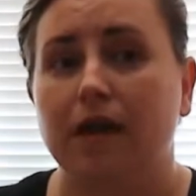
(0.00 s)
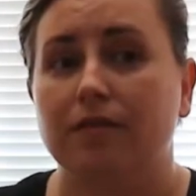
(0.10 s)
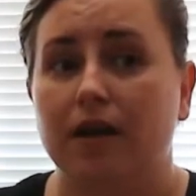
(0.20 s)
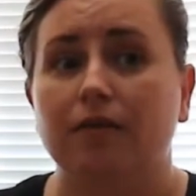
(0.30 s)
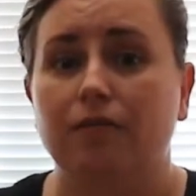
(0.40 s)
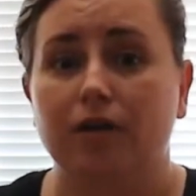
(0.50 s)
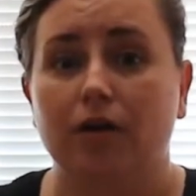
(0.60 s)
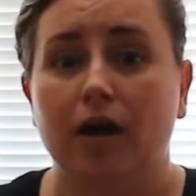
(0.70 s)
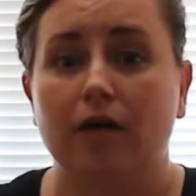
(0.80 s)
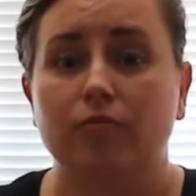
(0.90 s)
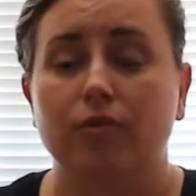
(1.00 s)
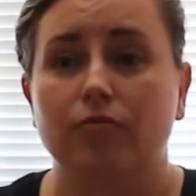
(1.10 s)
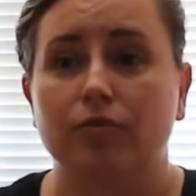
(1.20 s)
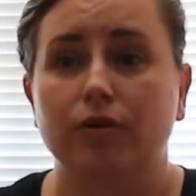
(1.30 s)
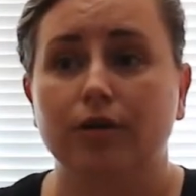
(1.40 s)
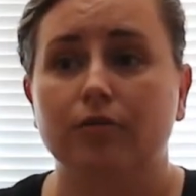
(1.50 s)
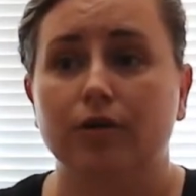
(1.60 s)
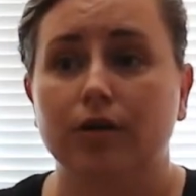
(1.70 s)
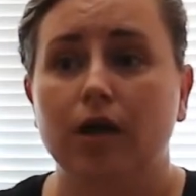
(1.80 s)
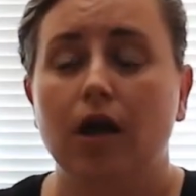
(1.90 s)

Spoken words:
and that I feel have been really, really